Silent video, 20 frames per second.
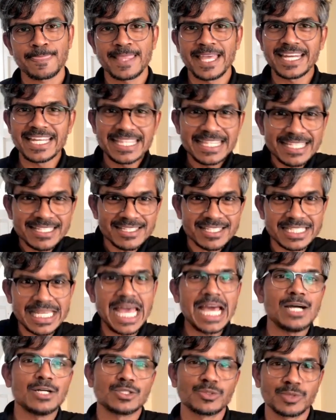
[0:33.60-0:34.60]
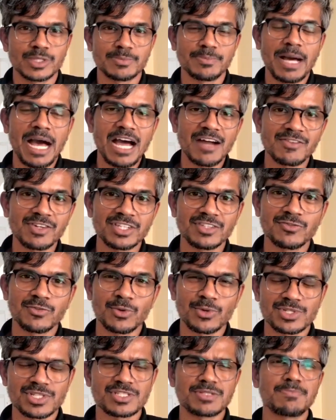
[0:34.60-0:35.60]
And in this town where poverty
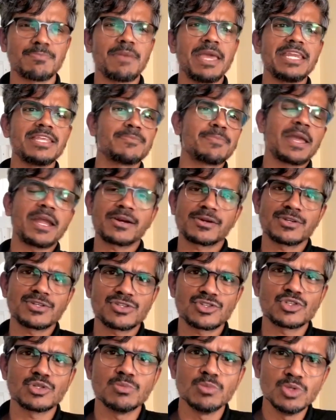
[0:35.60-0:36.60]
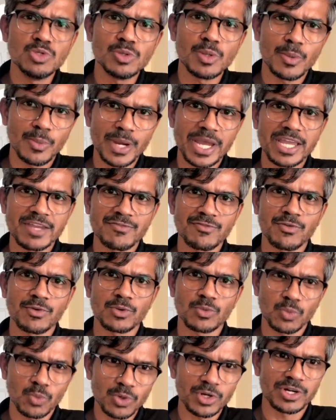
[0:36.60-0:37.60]
forces many parents to move away
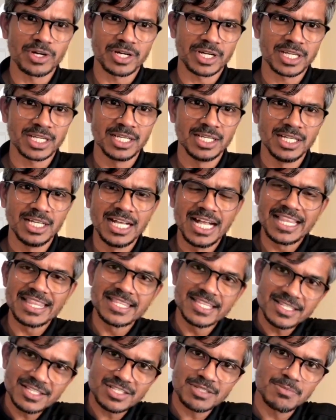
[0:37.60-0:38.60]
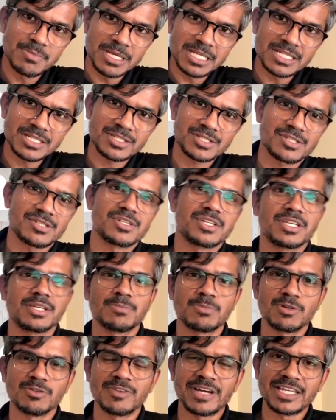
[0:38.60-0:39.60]
for work, this ministry
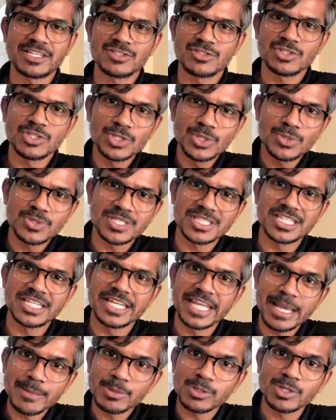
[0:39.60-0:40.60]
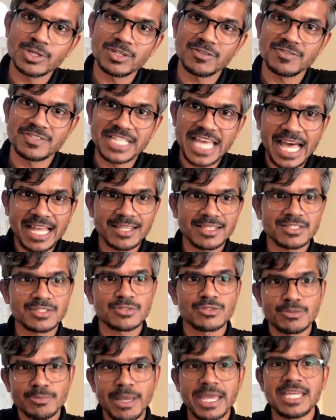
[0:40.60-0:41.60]
provides youth in the neighborhood of
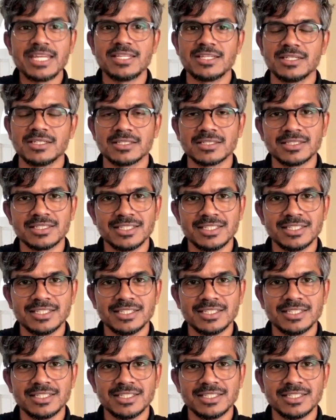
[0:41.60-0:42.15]
Dallas, Romania,